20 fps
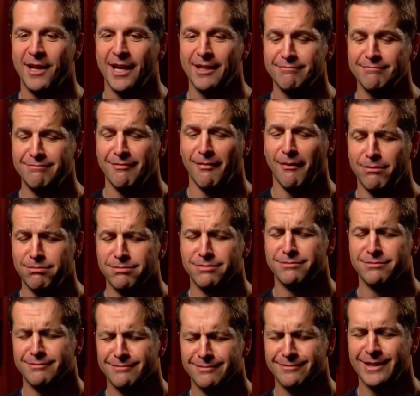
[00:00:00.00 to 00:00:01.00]
like,
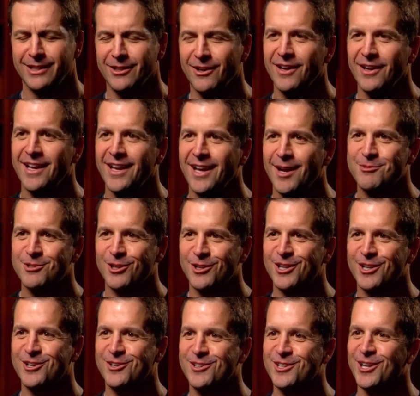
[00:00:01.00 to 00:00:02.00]
you know, sort
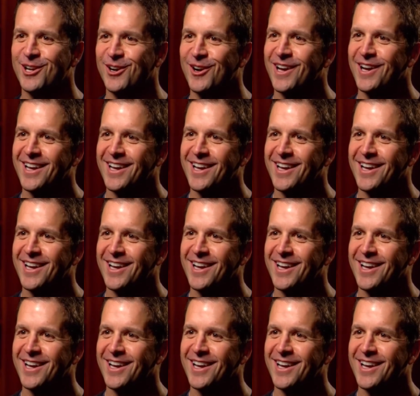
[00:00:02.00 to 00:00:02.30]
of, you know,